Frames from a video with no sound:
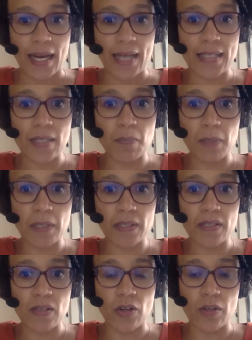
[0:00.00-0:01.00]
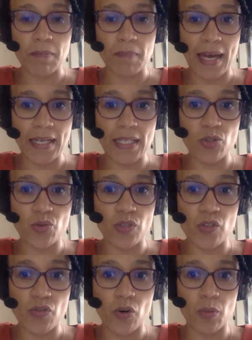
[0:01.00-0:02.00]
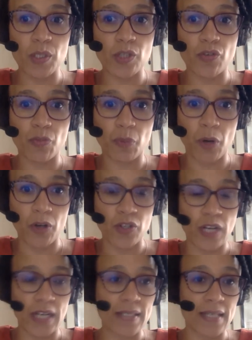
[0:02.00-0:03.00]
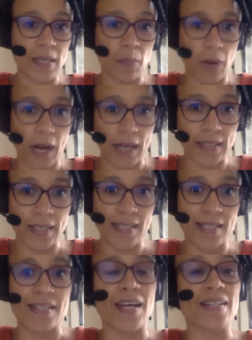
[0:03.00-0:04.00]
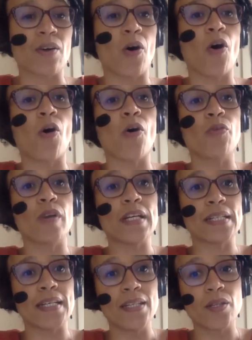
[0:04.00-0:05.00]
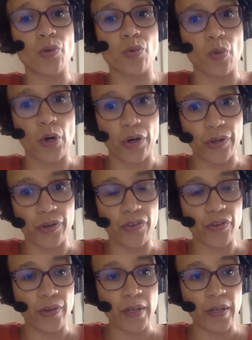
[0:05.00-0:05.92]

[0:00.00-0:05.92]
as it builds on the many transformative projects and practices that are already in the world.